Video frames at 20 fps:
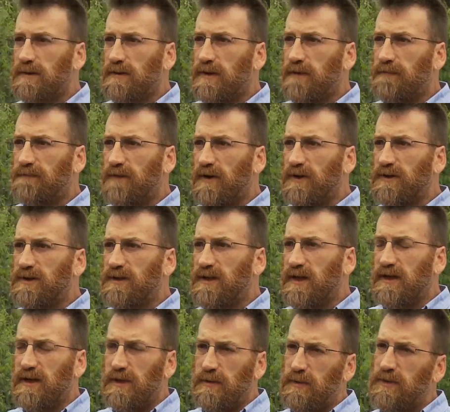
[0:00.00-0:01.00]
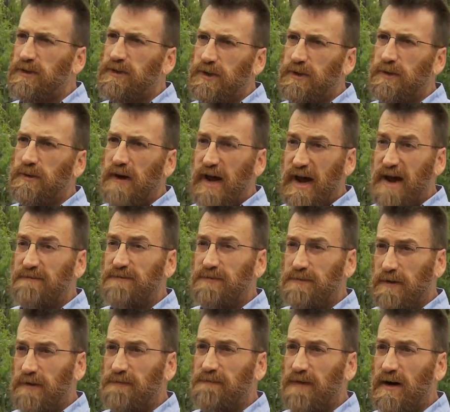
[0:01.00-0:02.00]
the first thing you would do
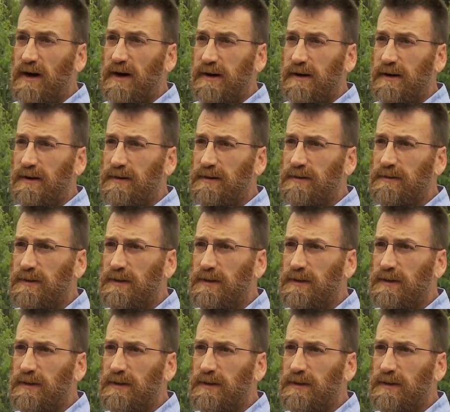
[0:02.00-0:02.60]
after a fire